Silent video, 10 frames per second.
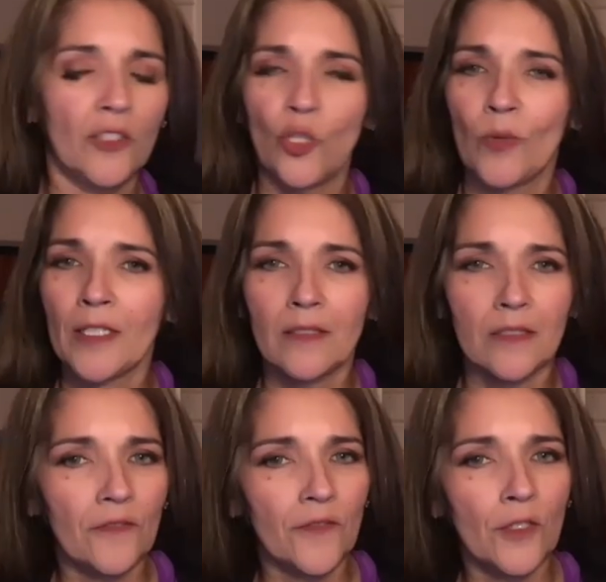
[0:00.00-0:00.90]
You don't want to
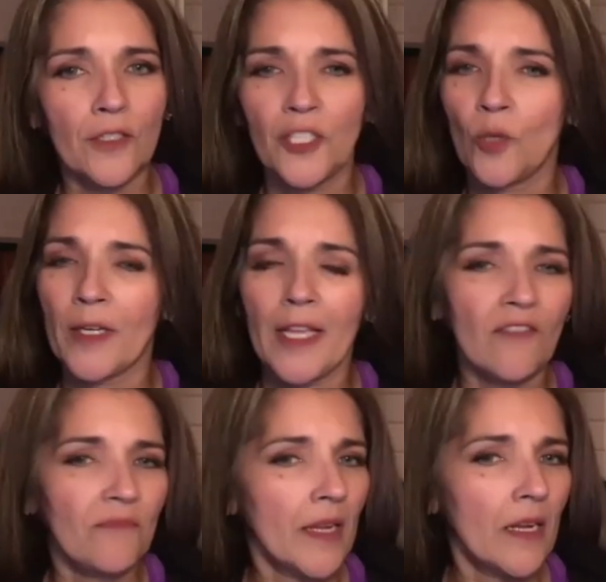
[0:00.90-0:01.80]
suffer. You don't want to
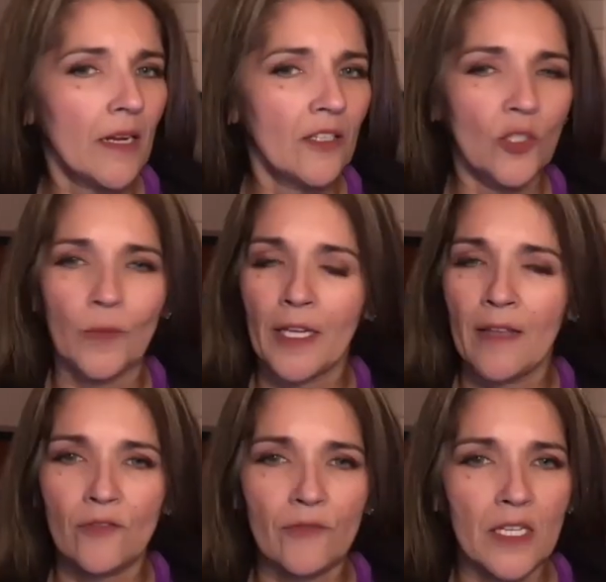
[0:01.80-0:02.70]
have pain. You don't want to
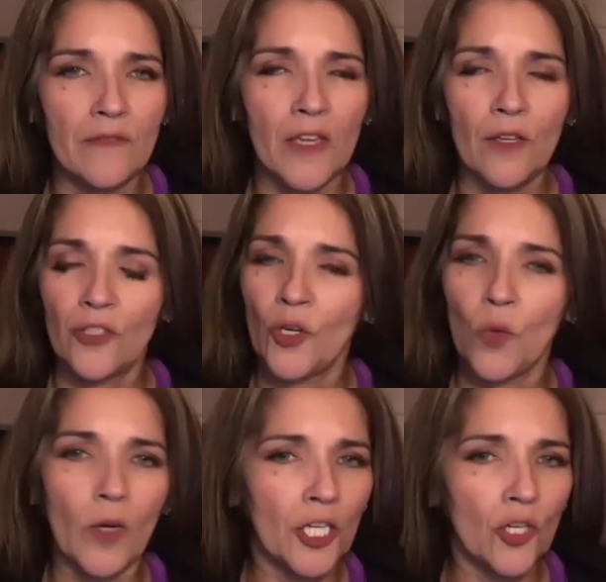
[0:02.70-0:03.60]
have grief. You don't
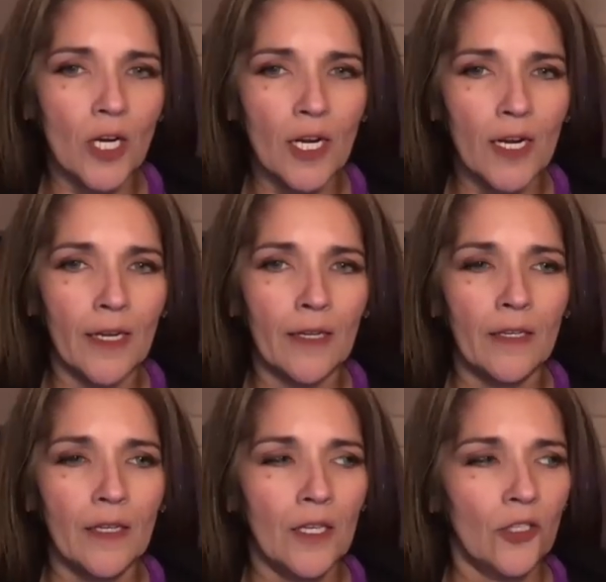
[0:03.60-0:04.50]
want to cry.
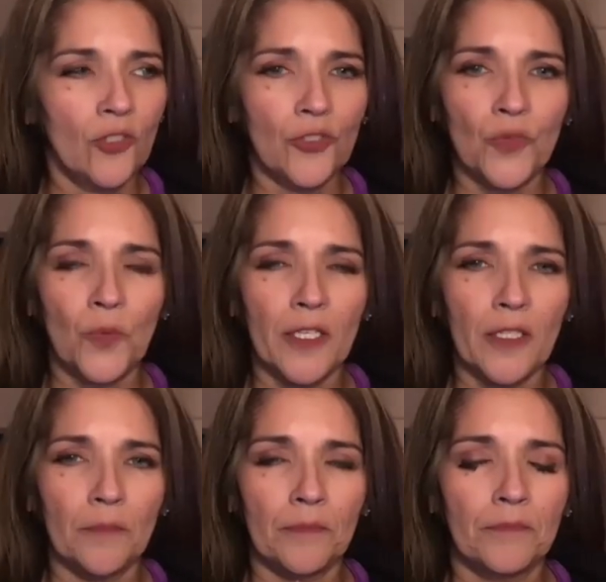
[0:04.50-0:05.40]
You just want
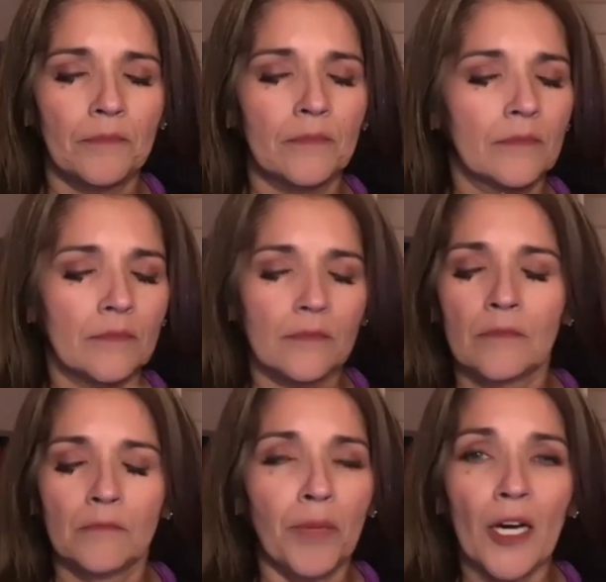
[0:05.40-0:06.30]
to
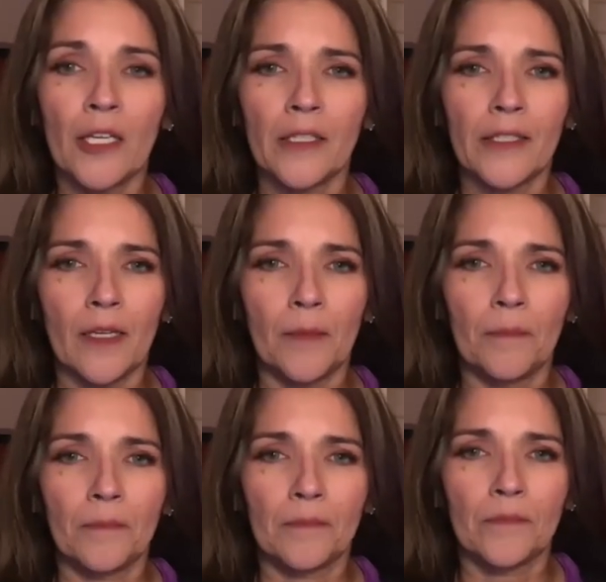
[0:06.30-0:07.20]
bottle it up.
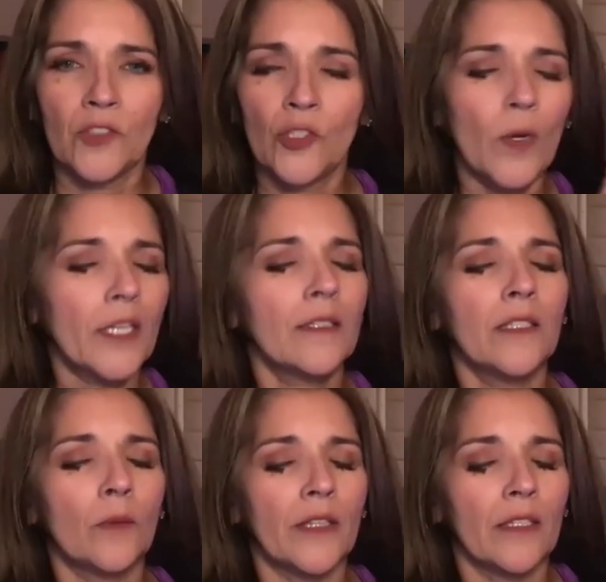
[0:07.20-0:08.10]
You don't want to
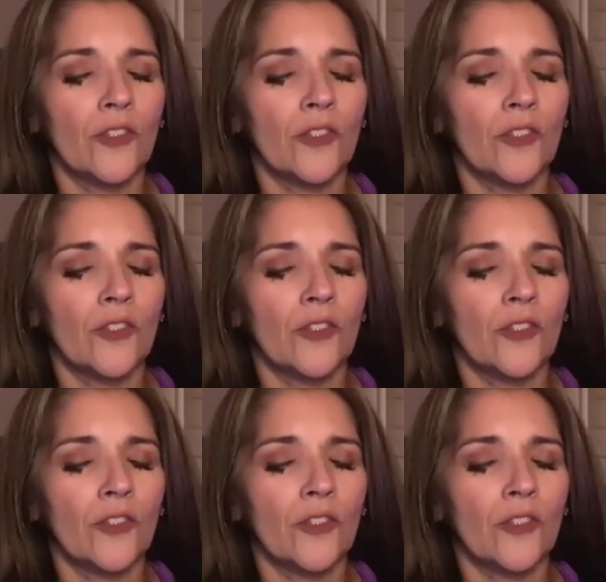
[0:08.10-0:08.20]
deal with it.